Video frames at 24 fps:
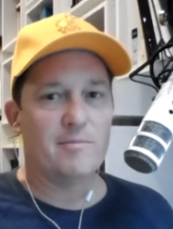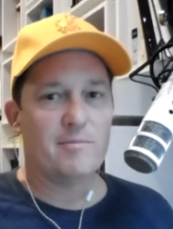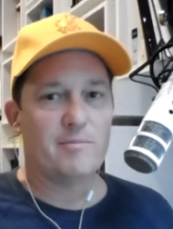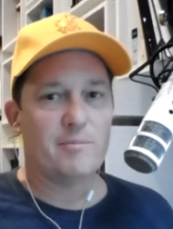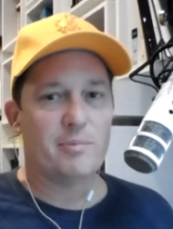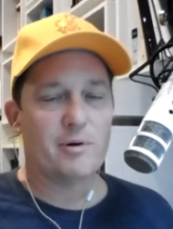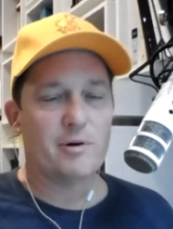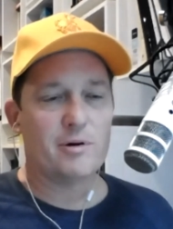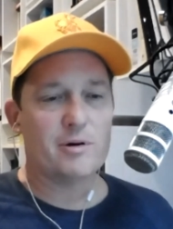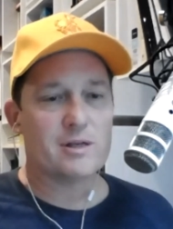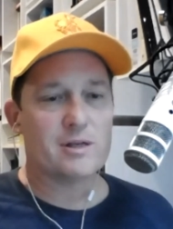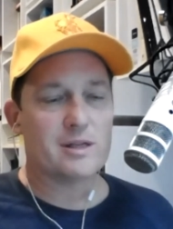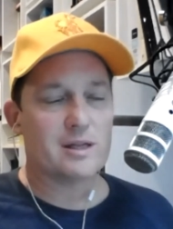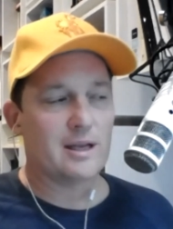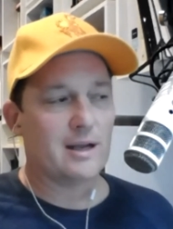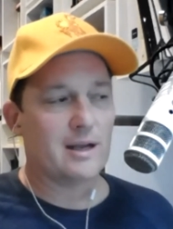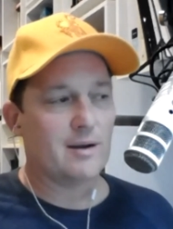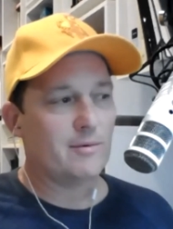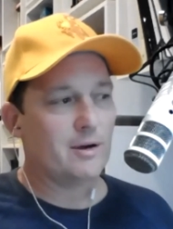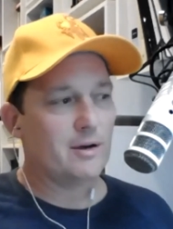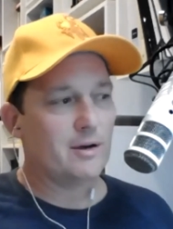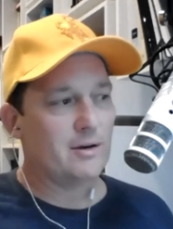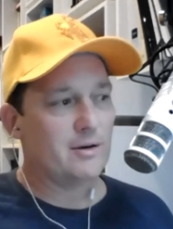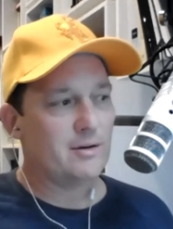personally
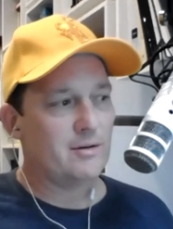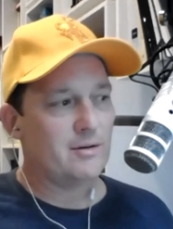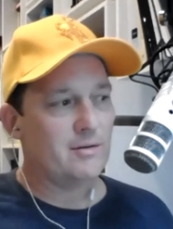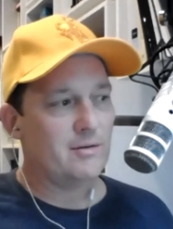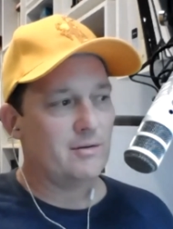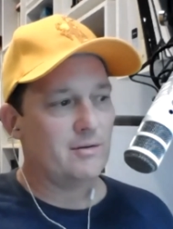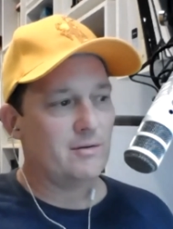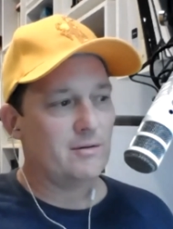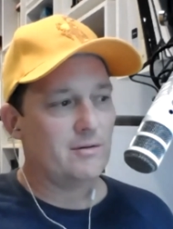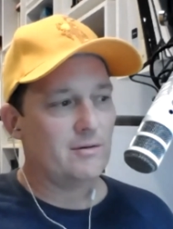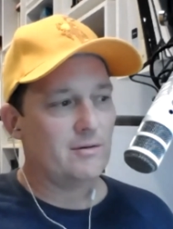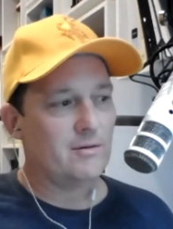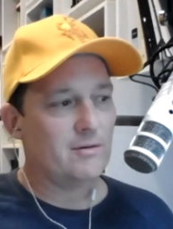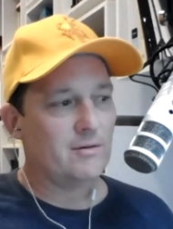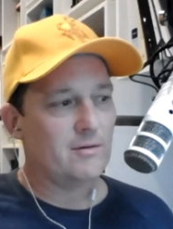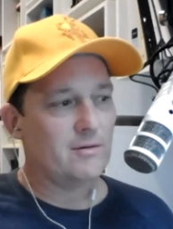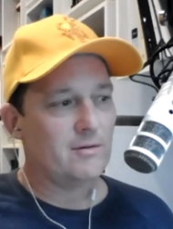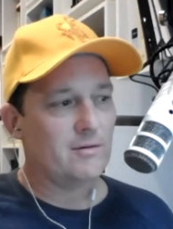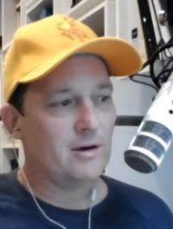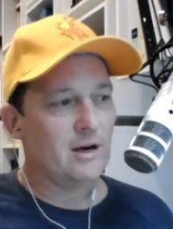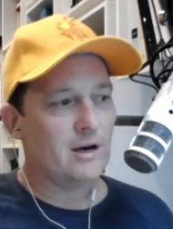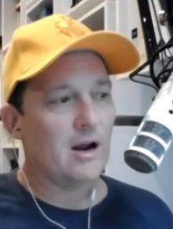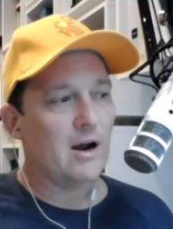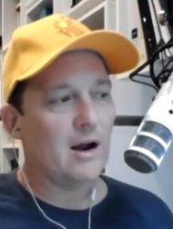would,
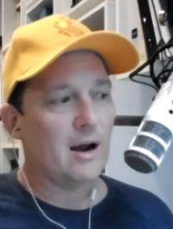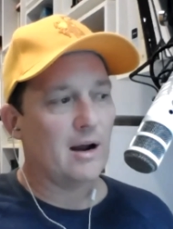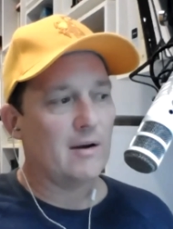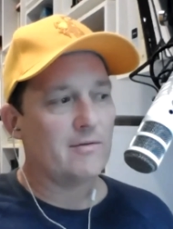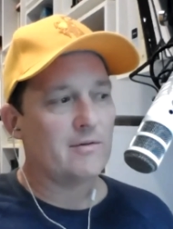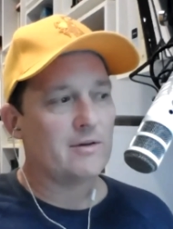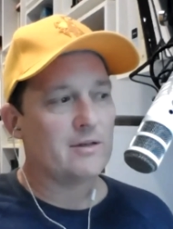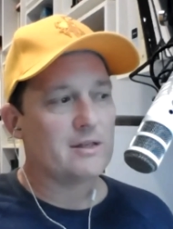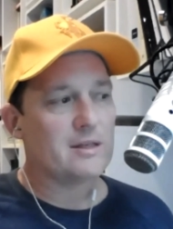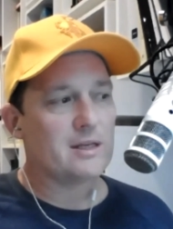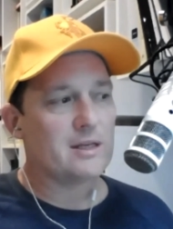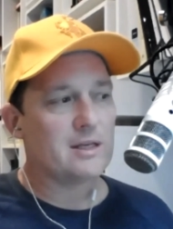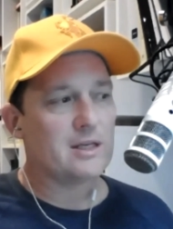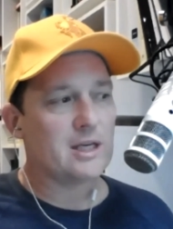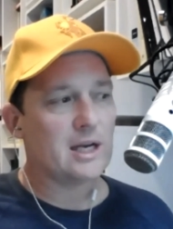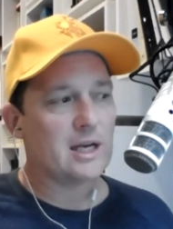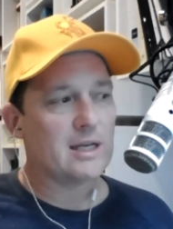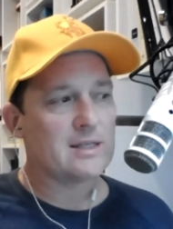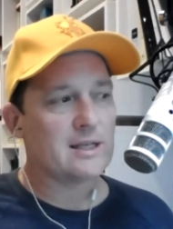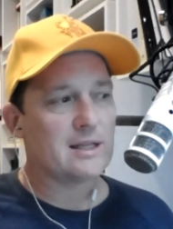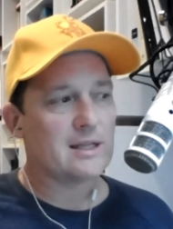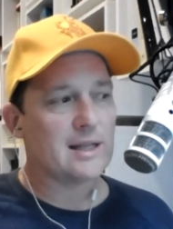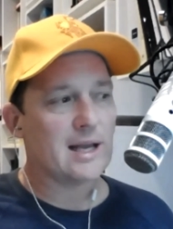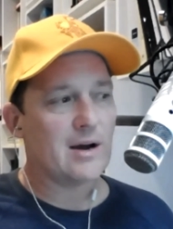you know, I would
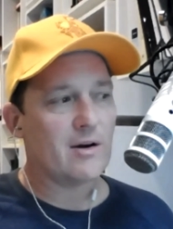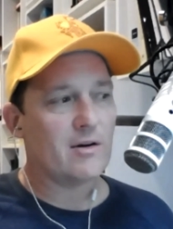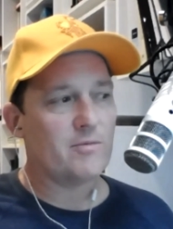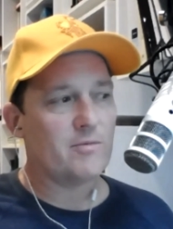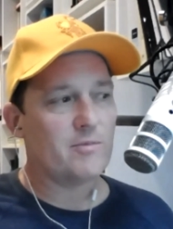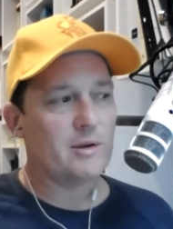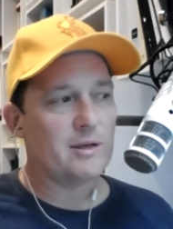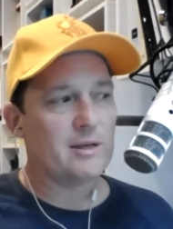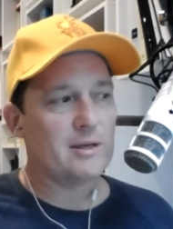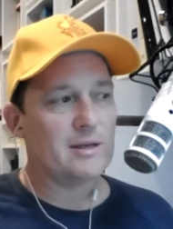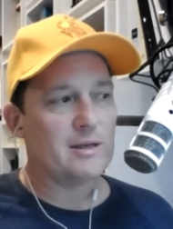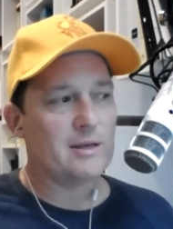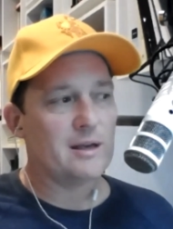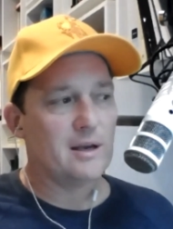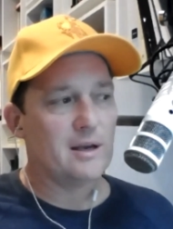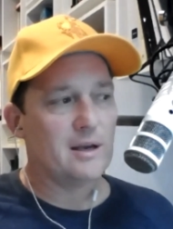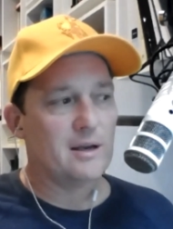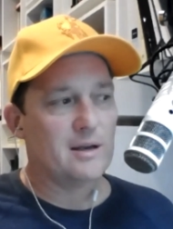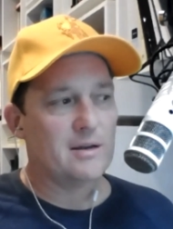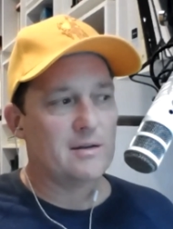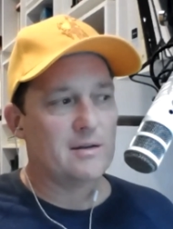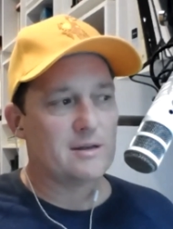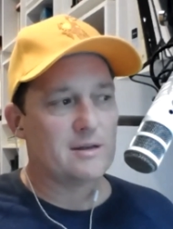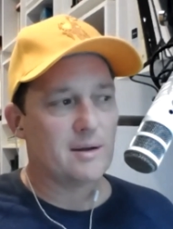suggest that that would be
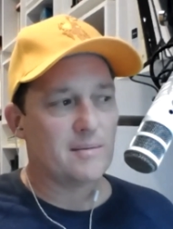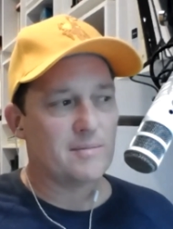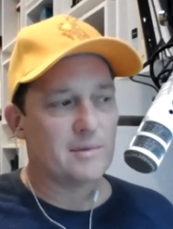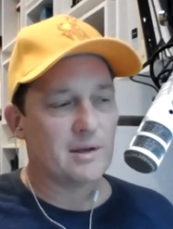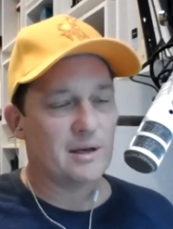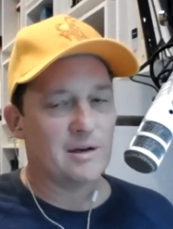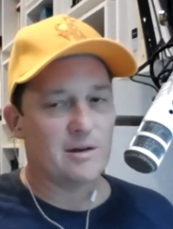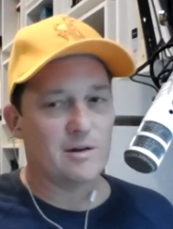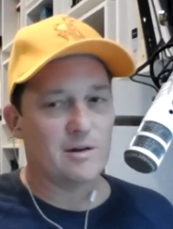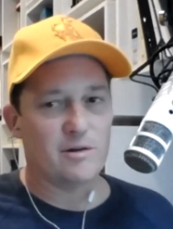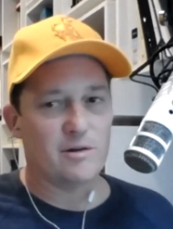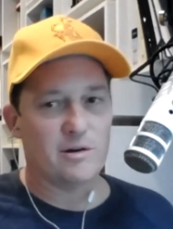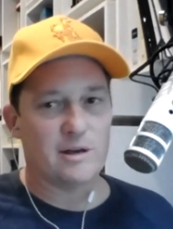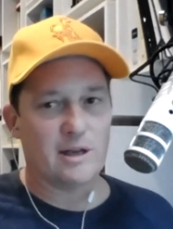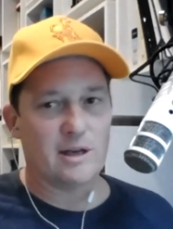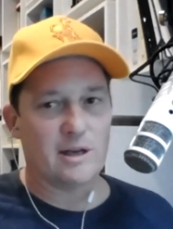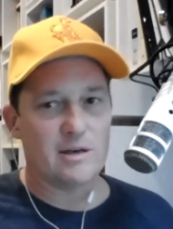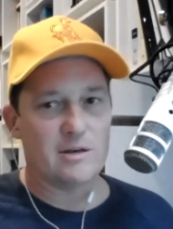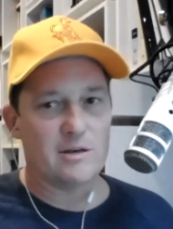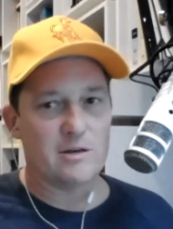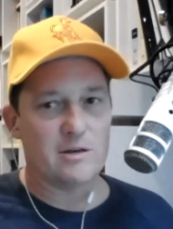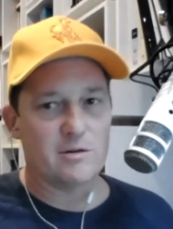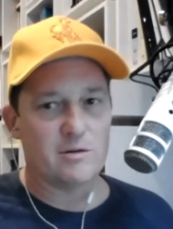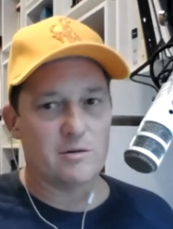something to look
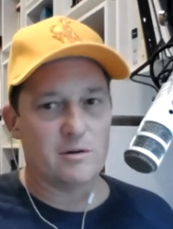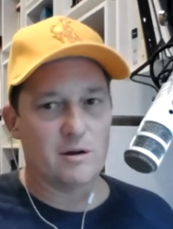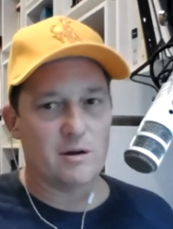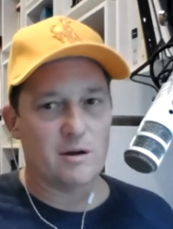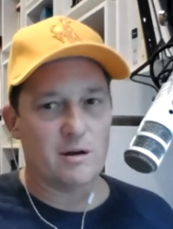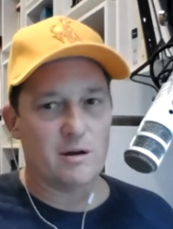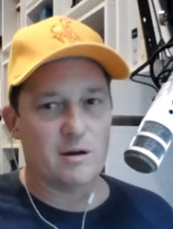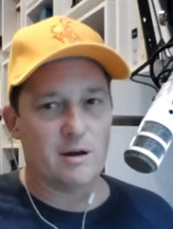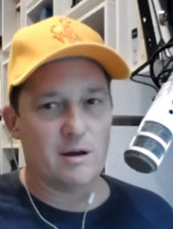into.